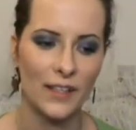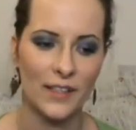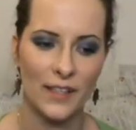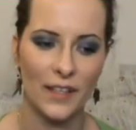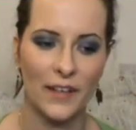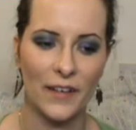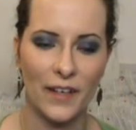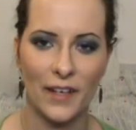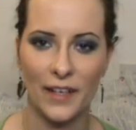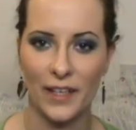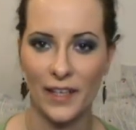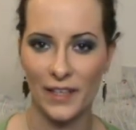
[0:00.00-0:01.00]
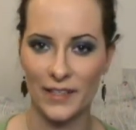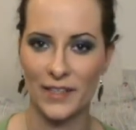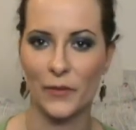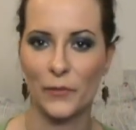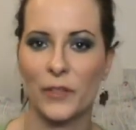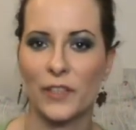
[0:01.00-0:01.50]
So like, he
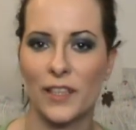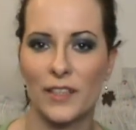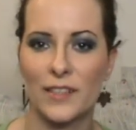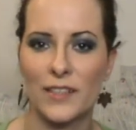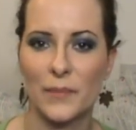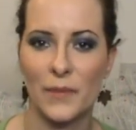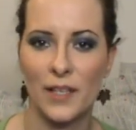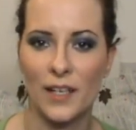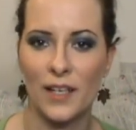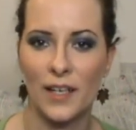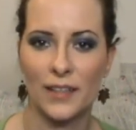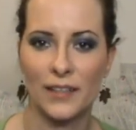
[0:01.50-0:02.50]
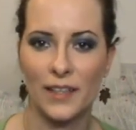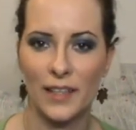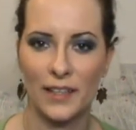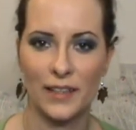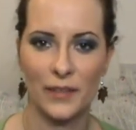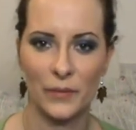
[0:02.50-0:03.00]
served one customer and
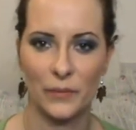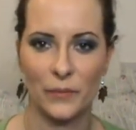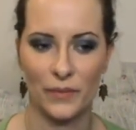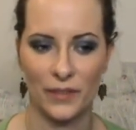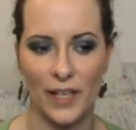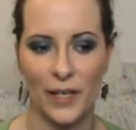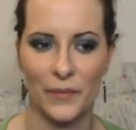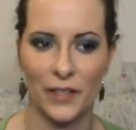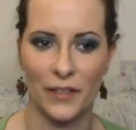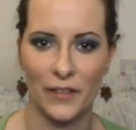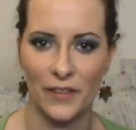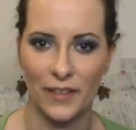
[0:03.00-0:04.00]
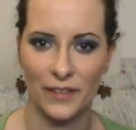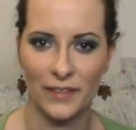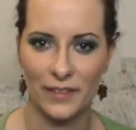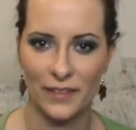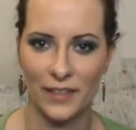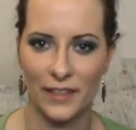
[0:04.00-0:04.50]
like let me know that,
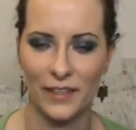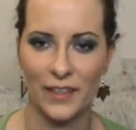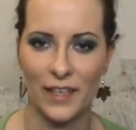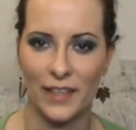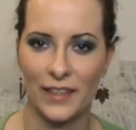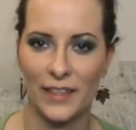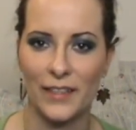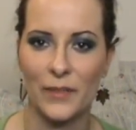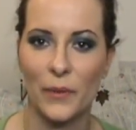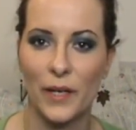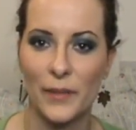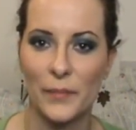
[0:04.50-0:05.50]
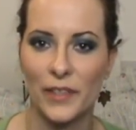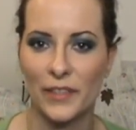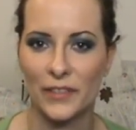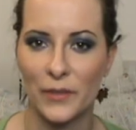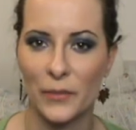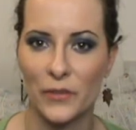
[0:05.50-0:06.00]
you know, I needed to wait a bit
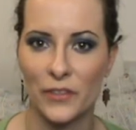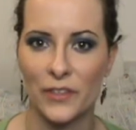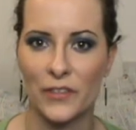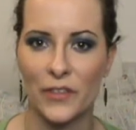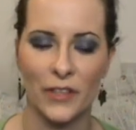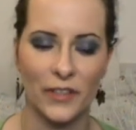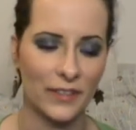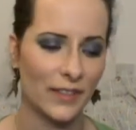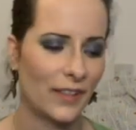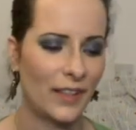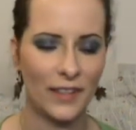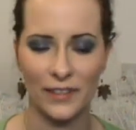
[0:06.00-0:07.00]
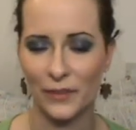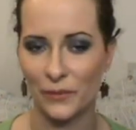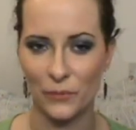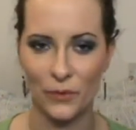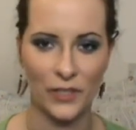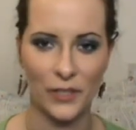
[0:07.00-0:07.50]
he was on his own. I was like, yeah,
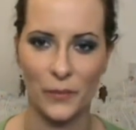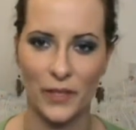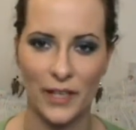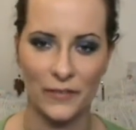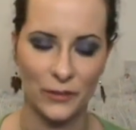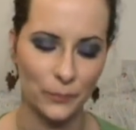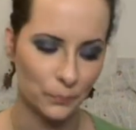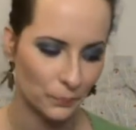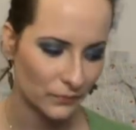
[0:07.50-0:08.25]
don't worry, whatever.